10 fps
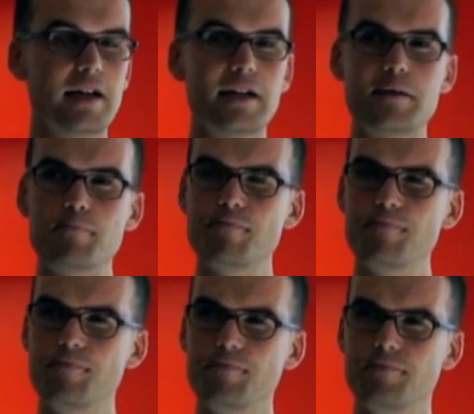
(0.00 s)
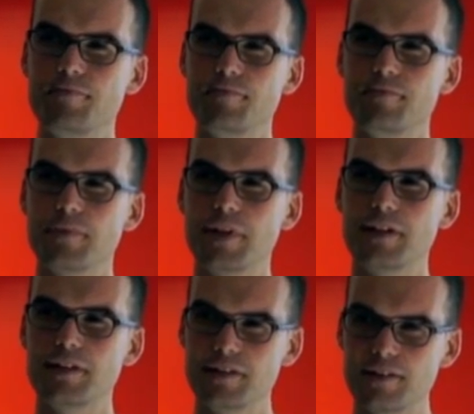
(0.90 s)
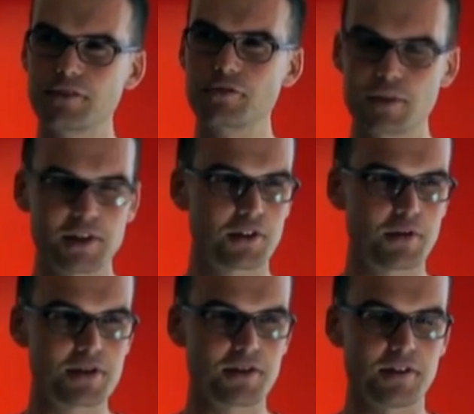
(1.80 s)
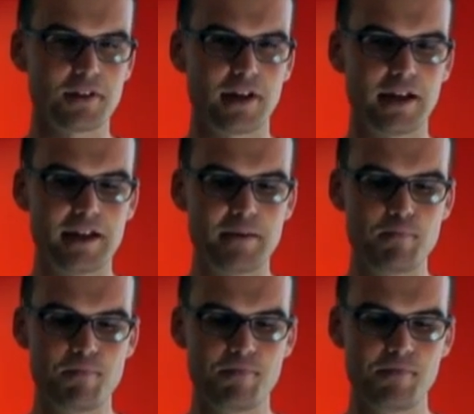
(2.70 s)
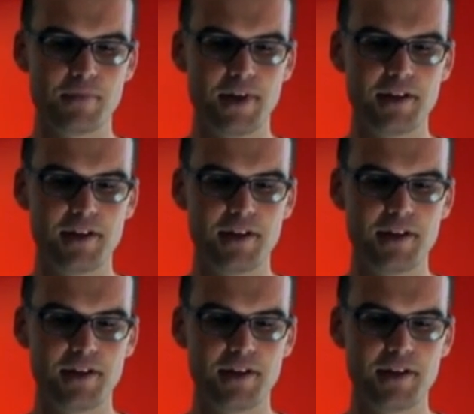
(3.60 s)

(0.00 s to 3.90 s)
Um, that's a really good question. Um,